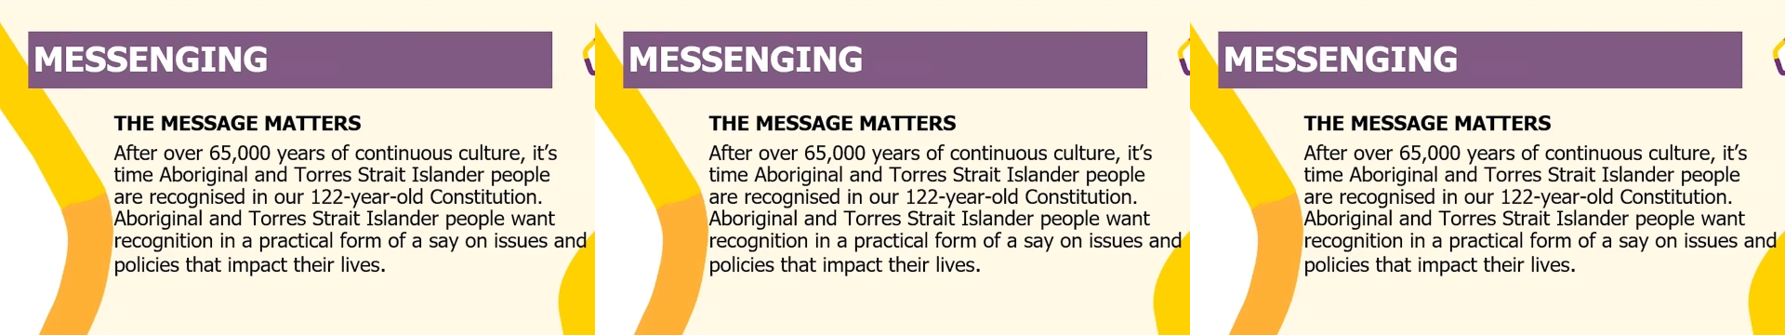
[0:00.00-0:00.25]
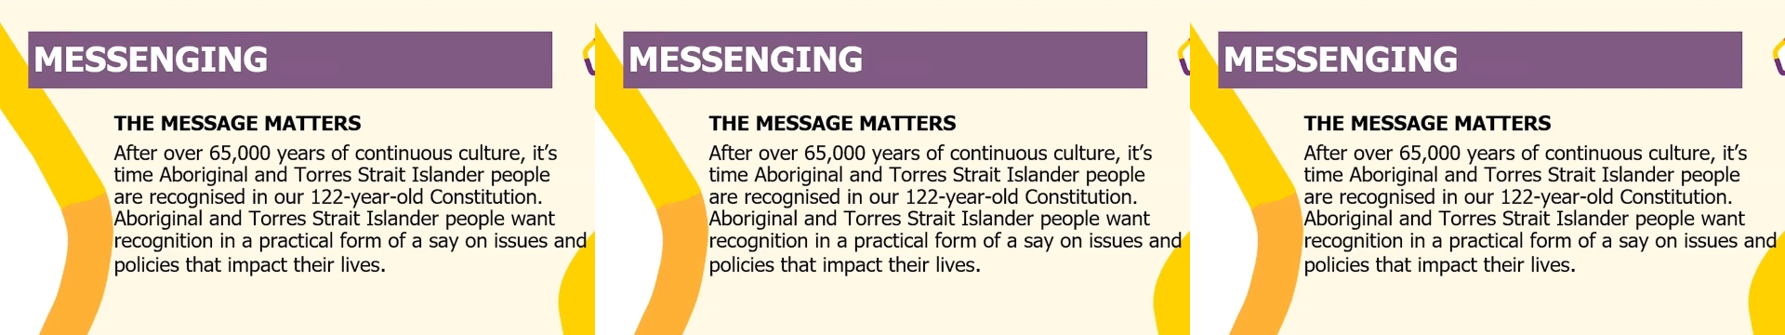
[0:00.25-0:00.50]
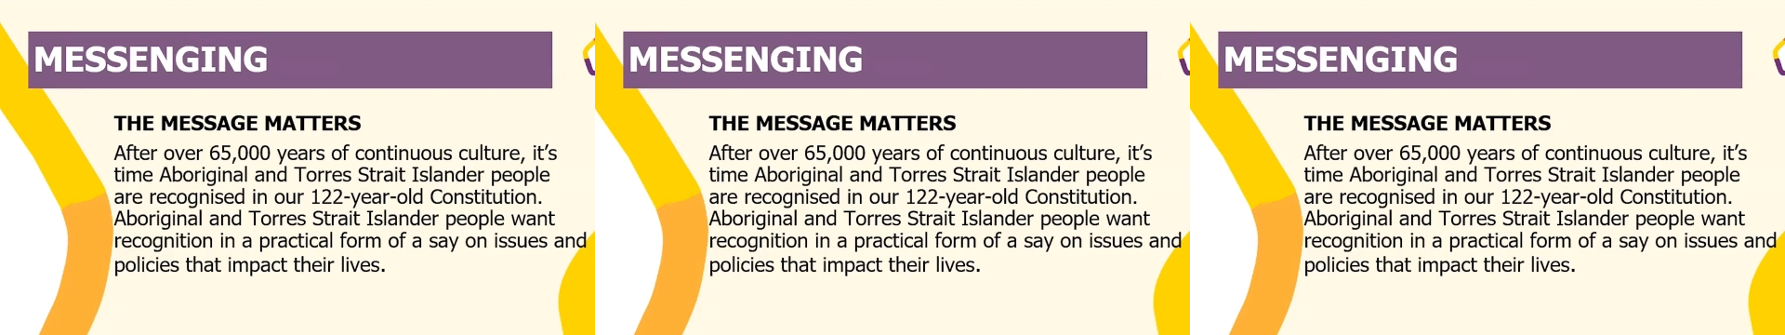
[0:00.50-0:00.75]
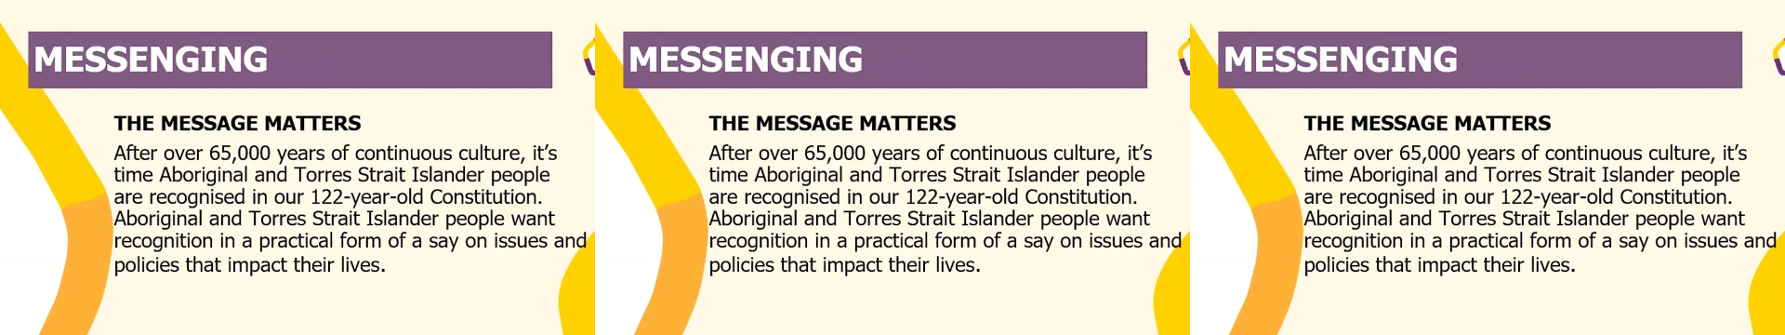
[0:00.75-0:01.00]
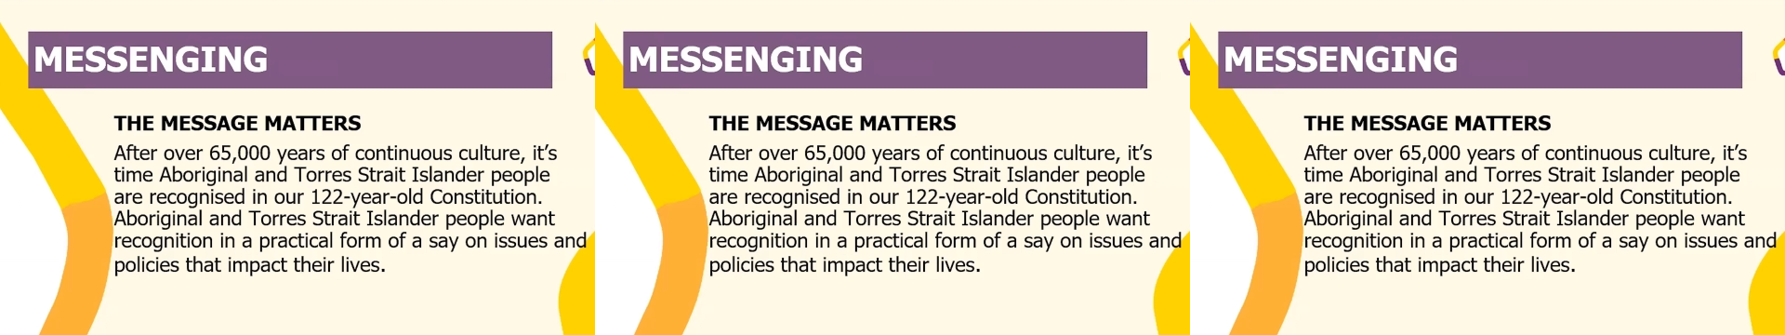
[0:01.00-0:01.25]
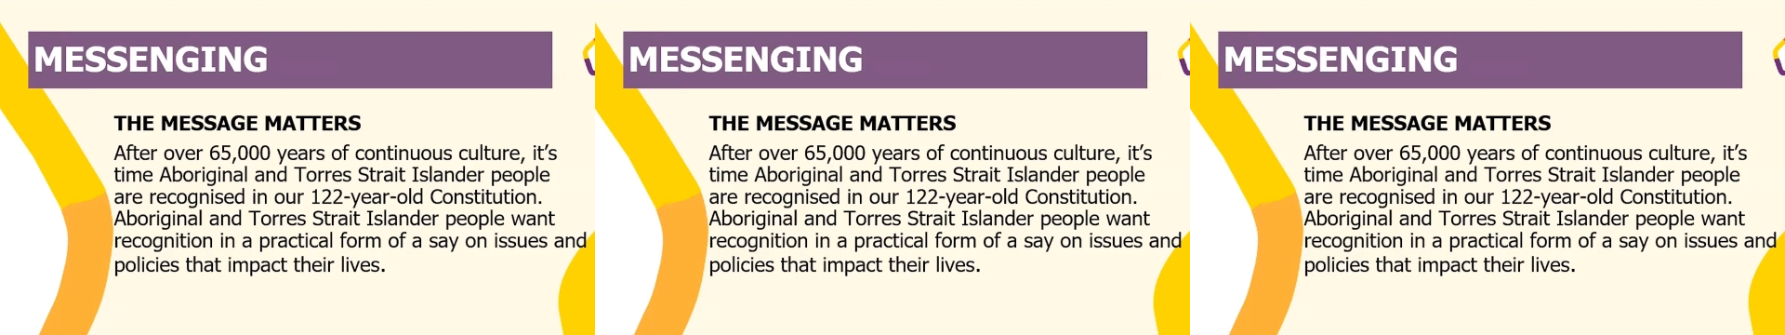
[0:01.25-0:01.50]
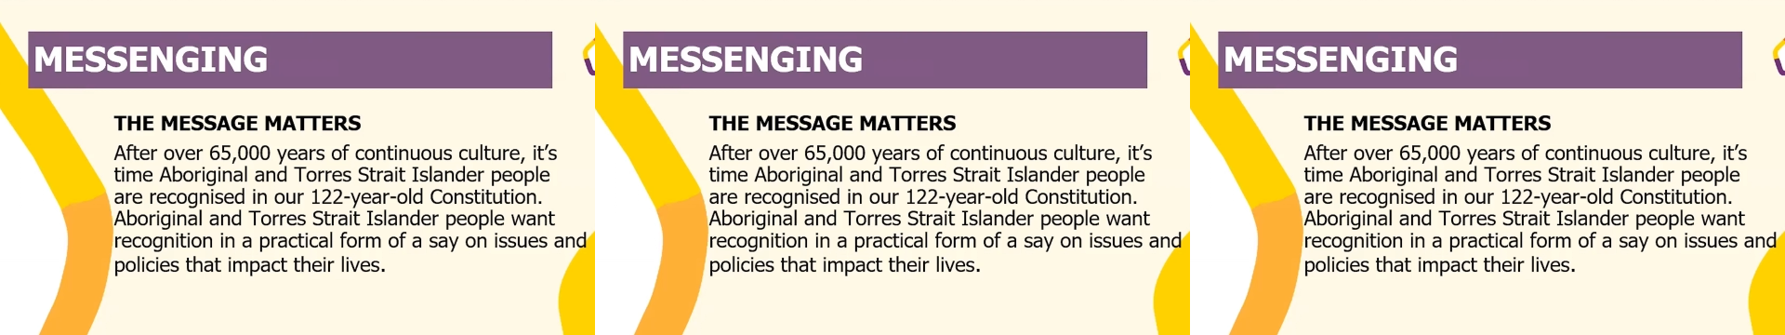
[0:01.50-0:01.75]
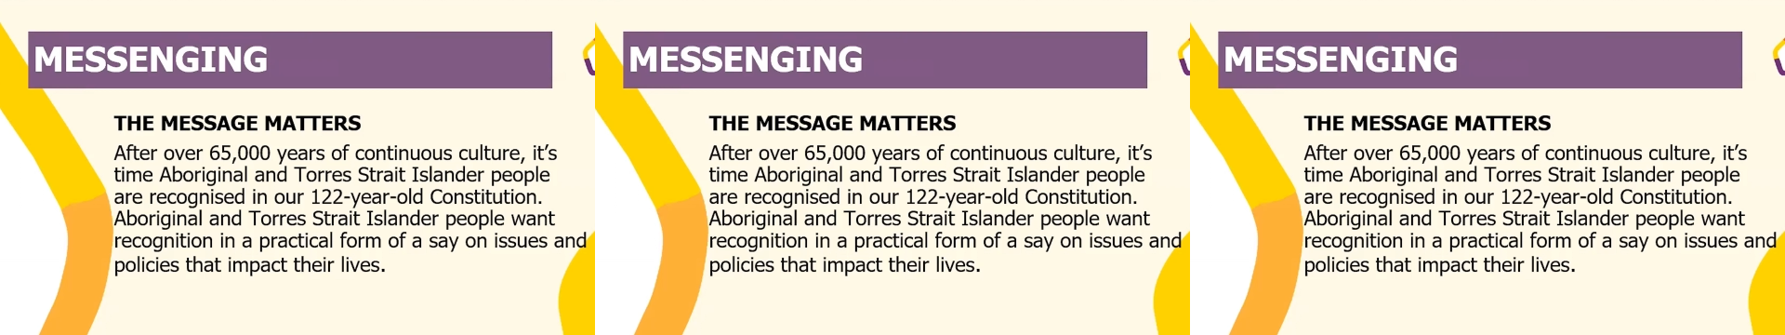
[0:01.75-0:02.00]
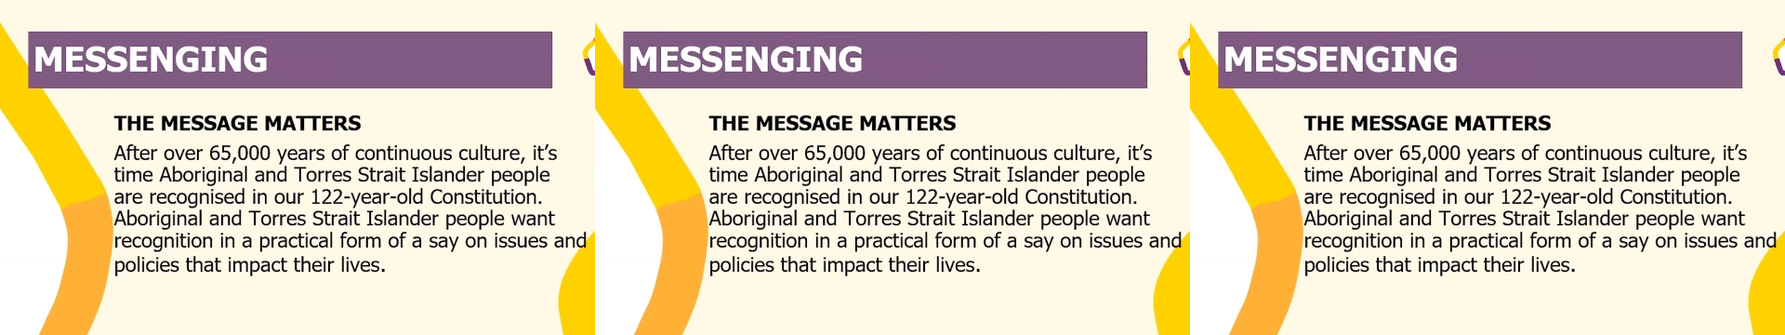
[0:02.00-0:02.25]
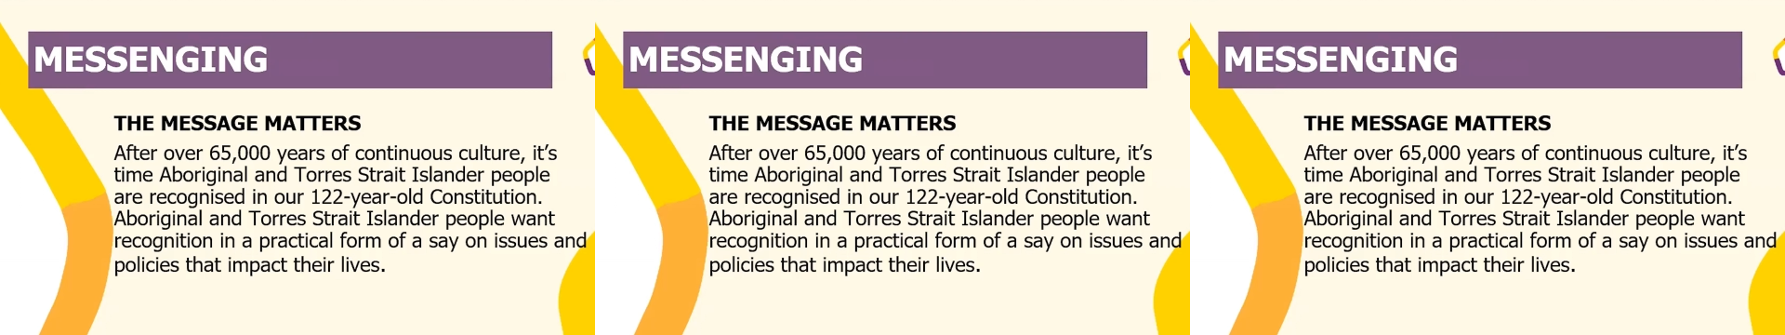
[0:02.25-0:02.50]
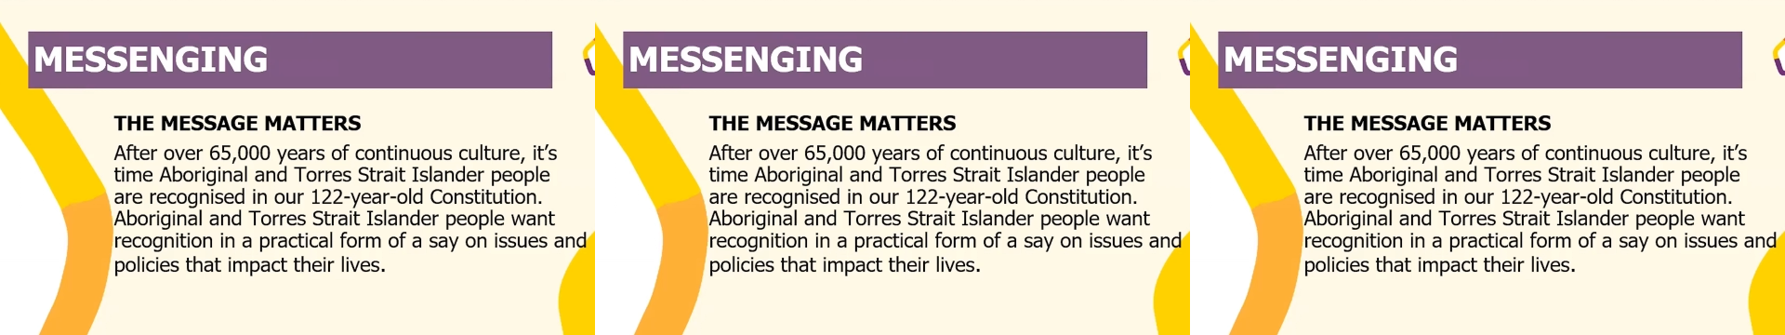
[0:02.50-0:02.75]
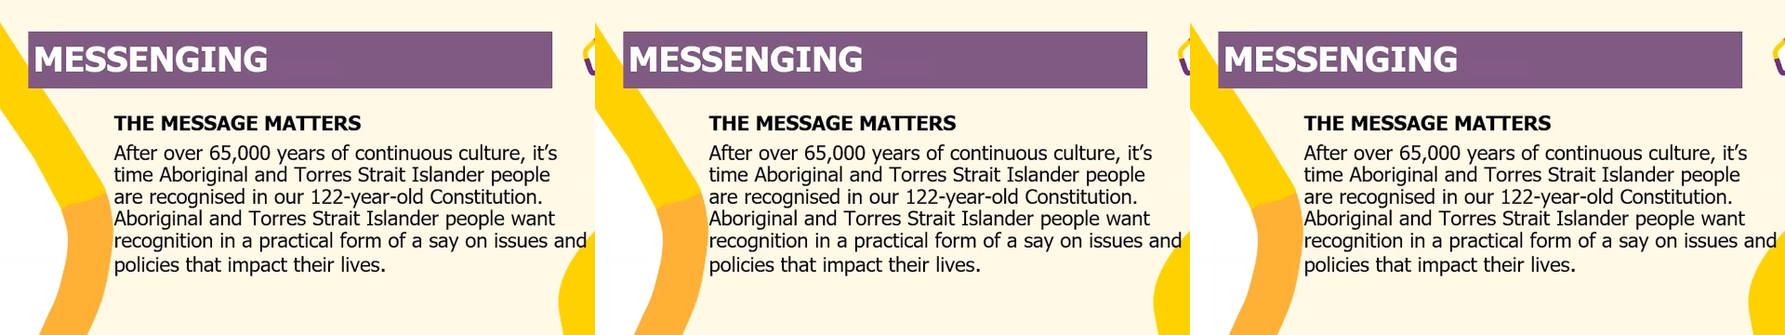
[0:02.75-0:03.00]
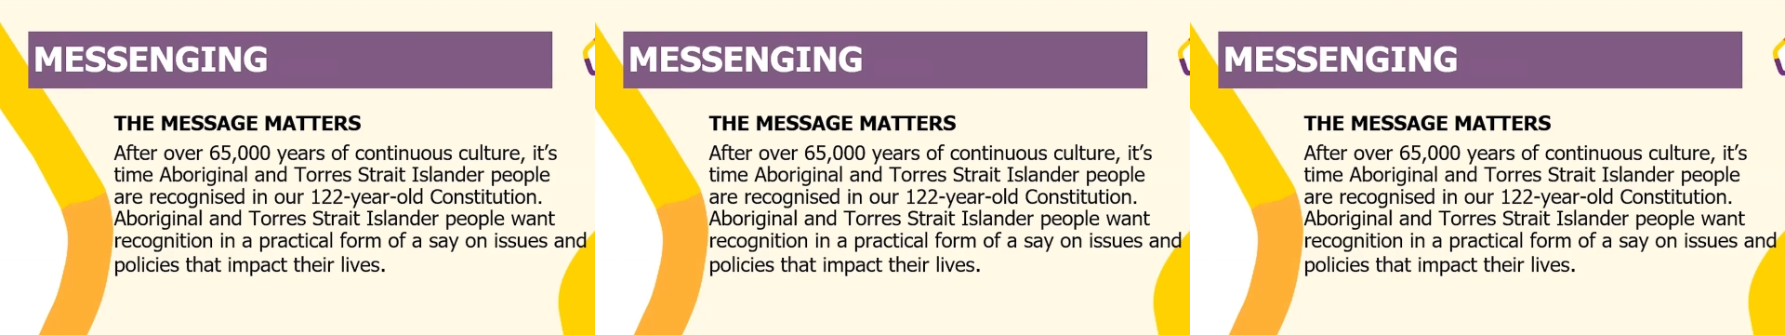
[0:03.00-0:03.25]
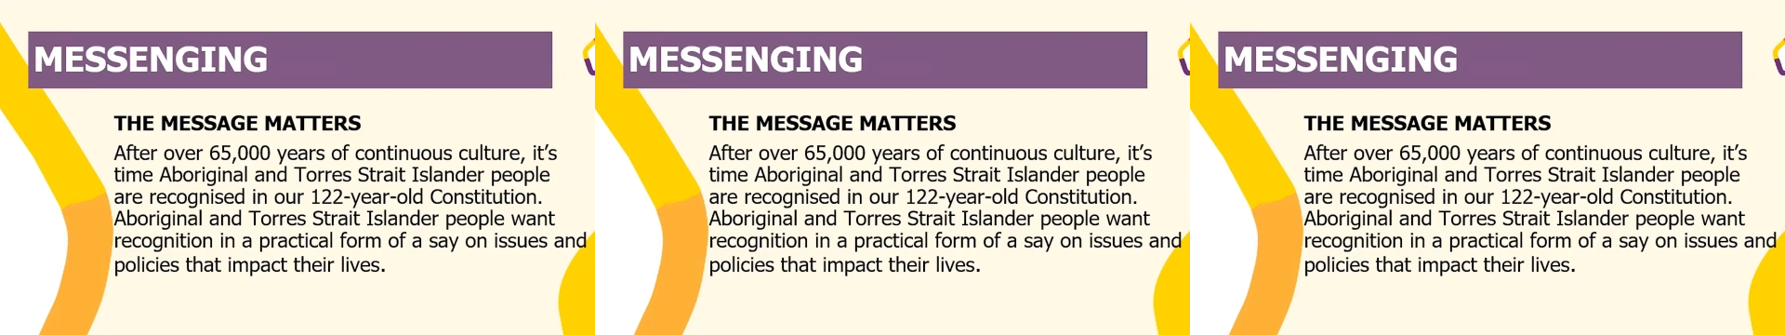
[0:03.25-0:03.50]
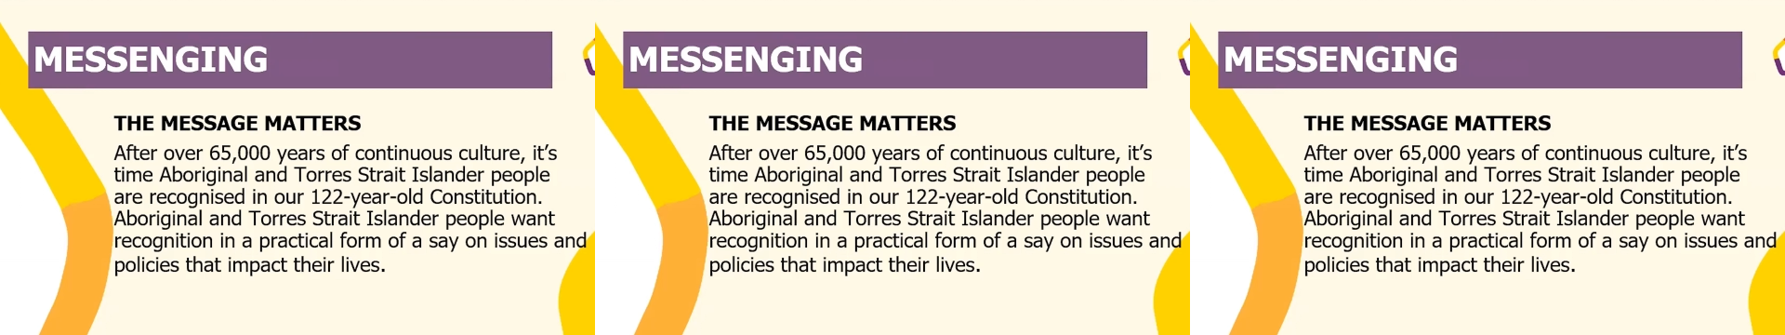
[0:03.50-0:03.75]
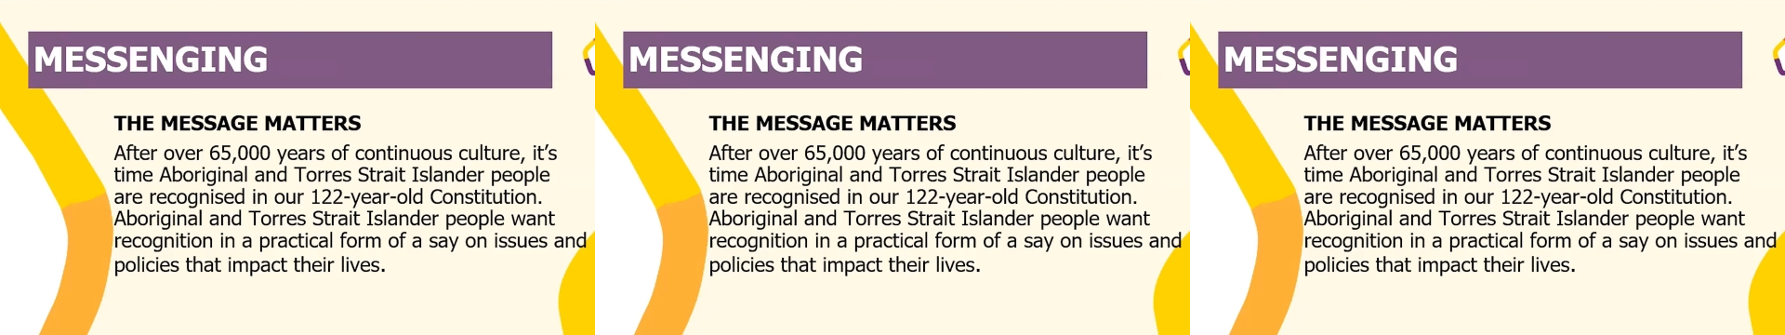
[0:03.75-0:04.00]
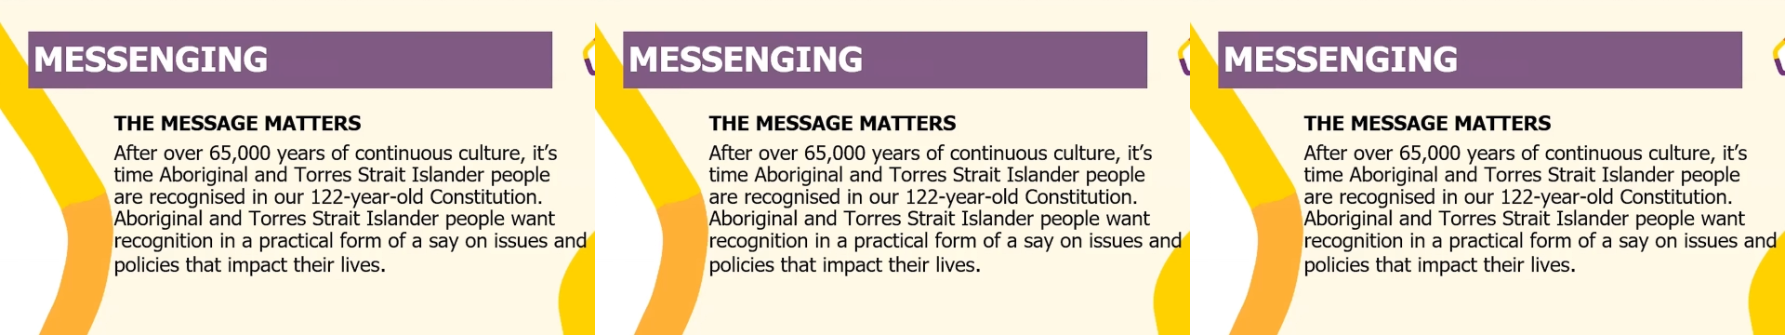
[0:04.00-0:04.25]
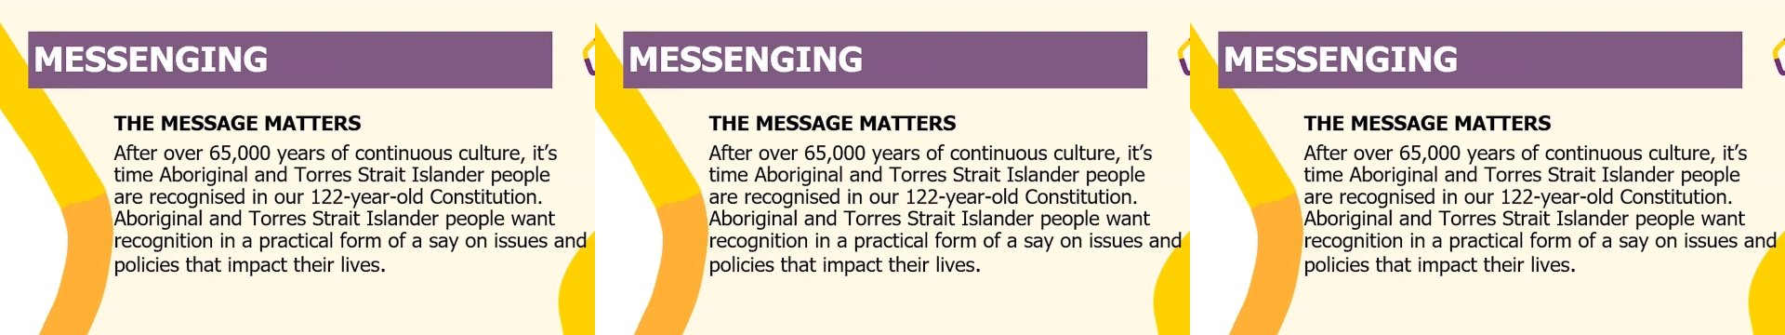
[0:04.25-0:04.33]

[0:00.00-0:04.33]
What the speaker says: Nobody's mouth can be seen.